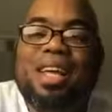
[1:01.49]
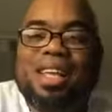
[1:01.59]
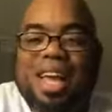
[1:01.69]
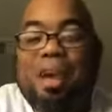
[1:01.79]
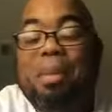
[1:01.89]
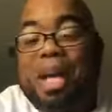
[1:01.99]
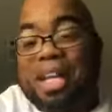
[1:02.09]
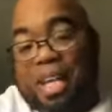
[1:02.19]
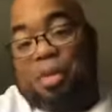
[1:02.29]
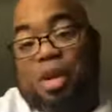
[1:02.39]
Yeah, I'm about
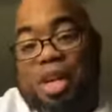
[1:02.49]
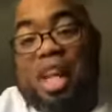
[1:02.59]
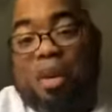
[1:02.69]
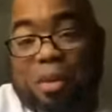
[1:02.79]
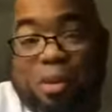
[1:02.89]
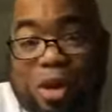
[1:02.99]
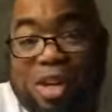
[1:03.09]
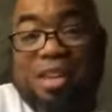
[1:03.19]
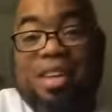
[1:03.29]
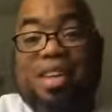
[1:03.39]
to get rid of that one,
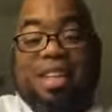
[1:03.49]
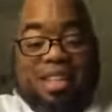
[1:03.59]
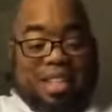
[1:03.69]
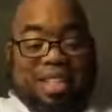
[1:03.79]
bro, because